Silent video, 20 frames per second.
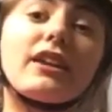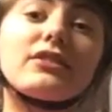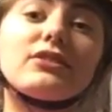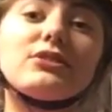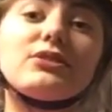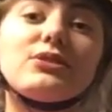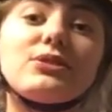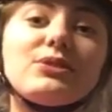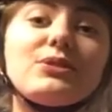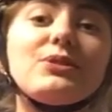
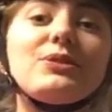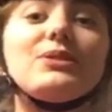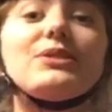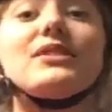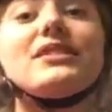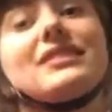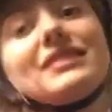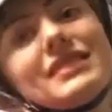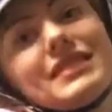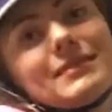Radical
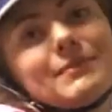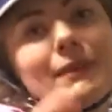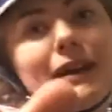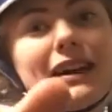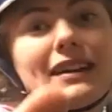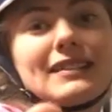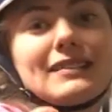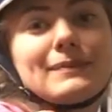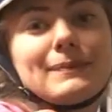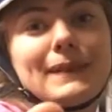Dudes, this is
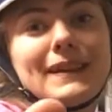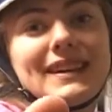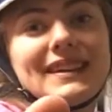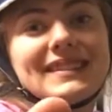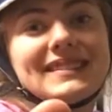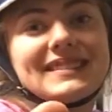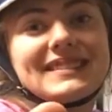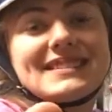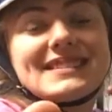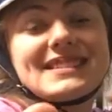Mouse
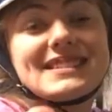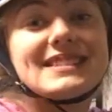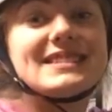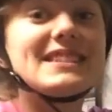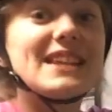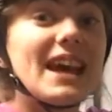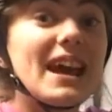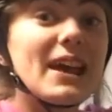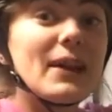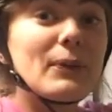Face, and
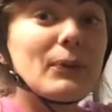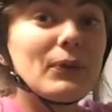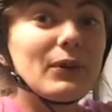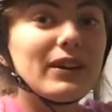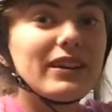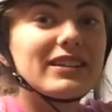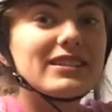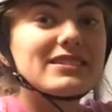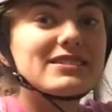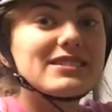today
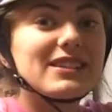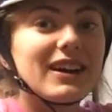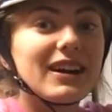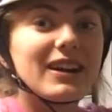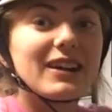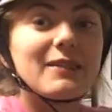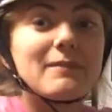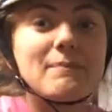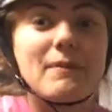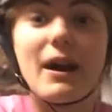we're going to
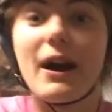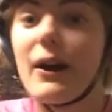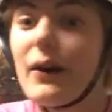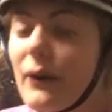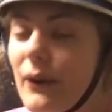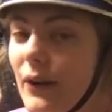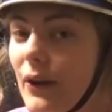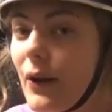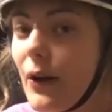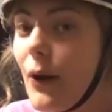talk
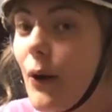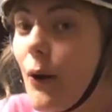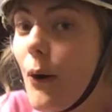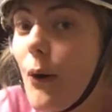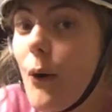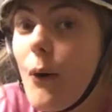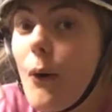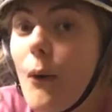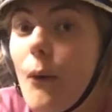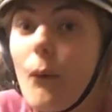about
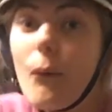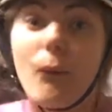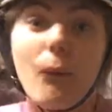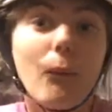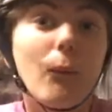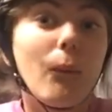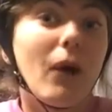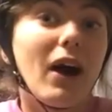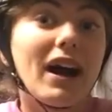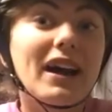
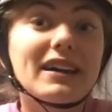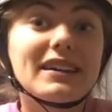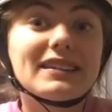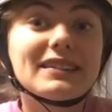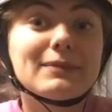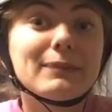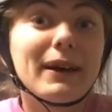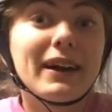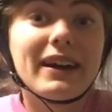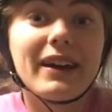why
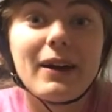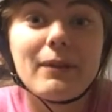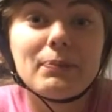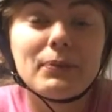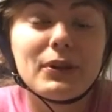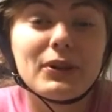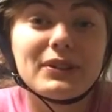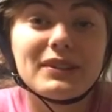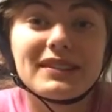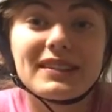has my
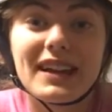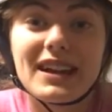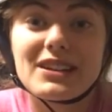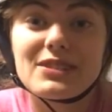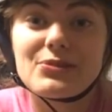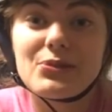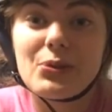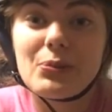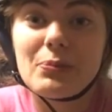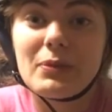upload
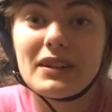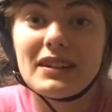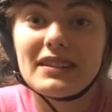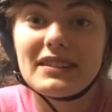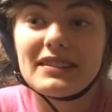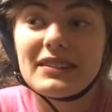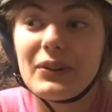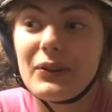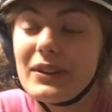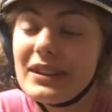schedule
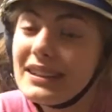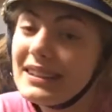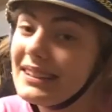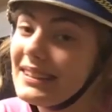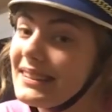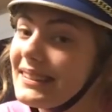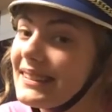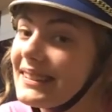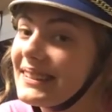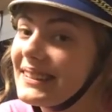been so
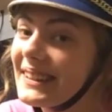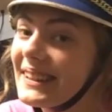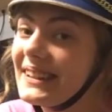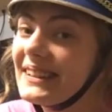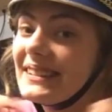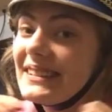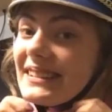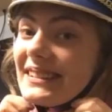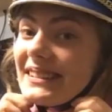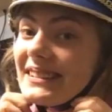
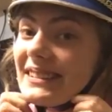inconsistent?